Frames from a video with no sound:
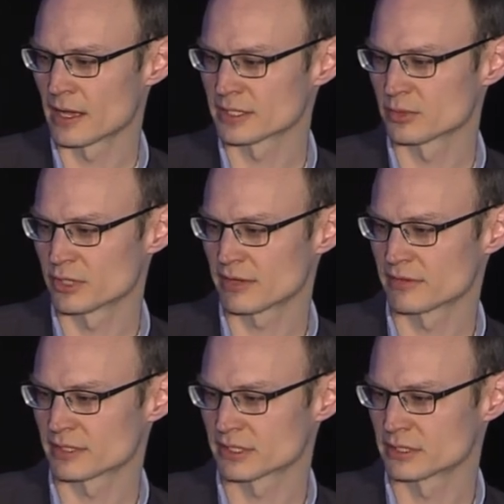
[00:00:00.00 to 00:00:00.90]
so we have
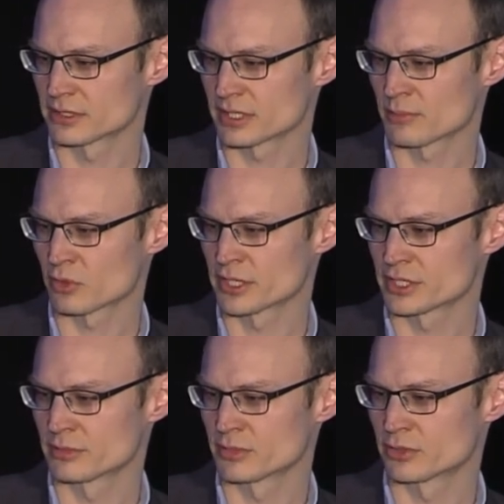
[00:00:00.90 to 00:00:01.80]
this clear
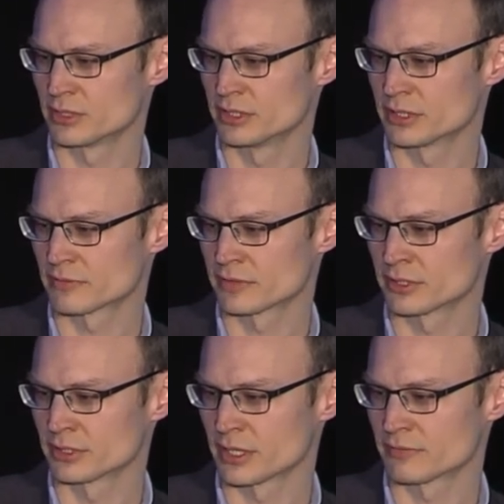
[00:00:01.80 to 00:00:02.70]
separation between near
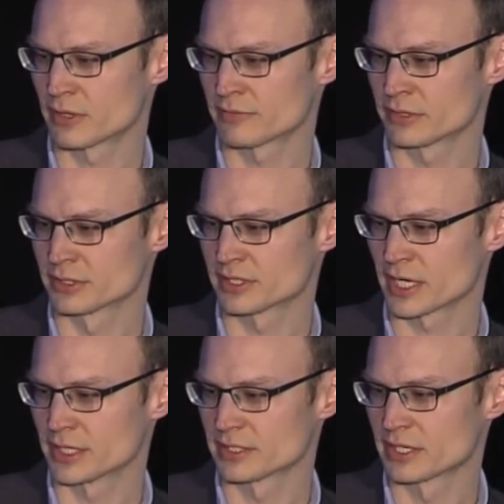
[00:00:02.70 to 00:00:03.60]
field and far field
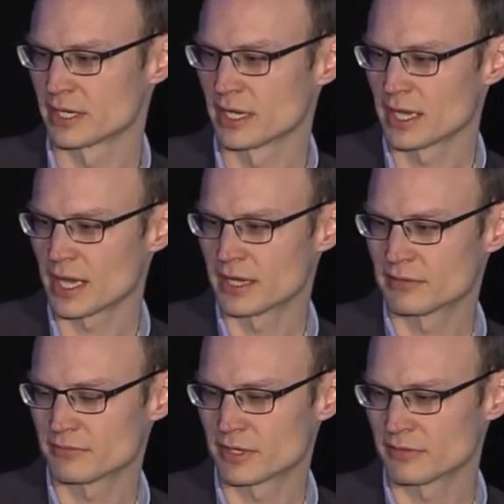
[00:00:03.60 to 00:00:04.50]
sites. And
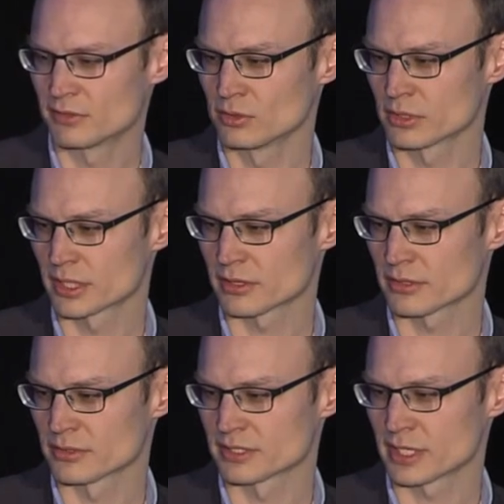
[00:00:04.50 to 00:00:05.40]
if you look at
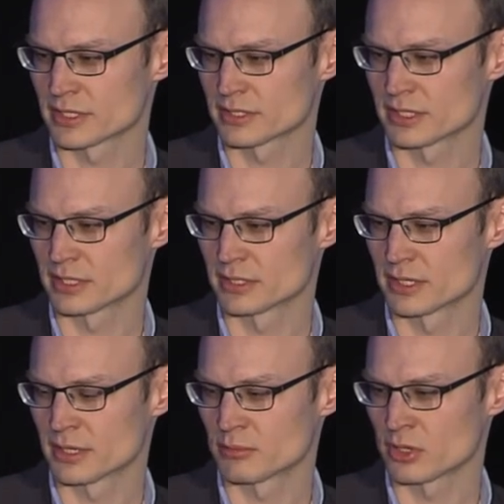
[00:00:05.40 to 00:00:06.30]
those sites
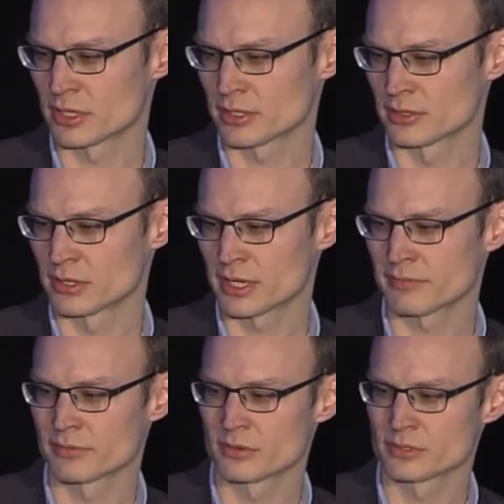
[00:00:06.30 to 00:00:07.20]
that plot on the
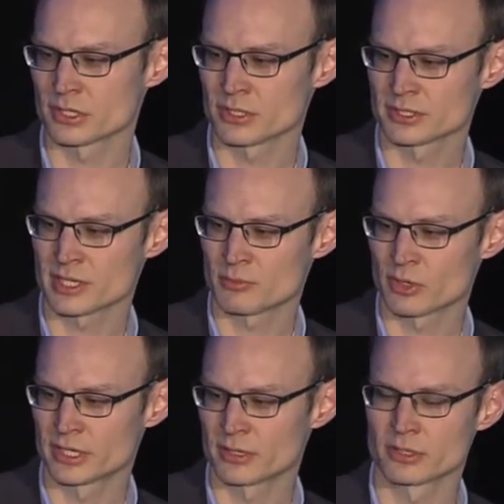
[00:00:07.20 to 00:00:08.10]
left, those all
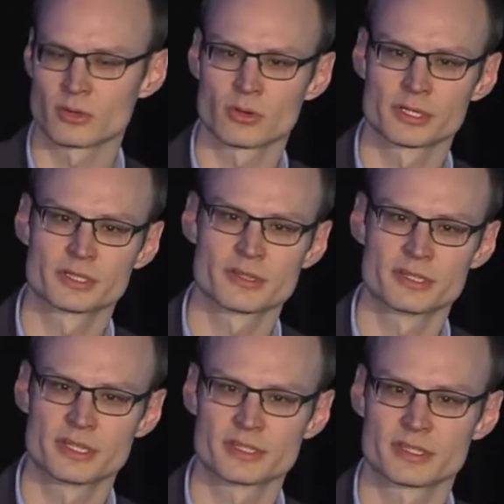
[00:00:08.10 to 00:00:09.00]
separate out according to the
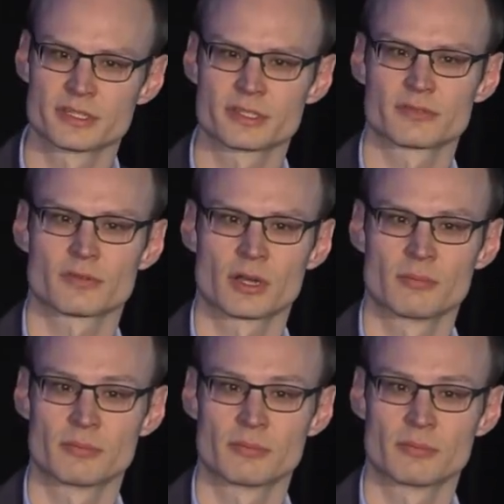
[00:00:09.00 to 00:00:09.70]
distance from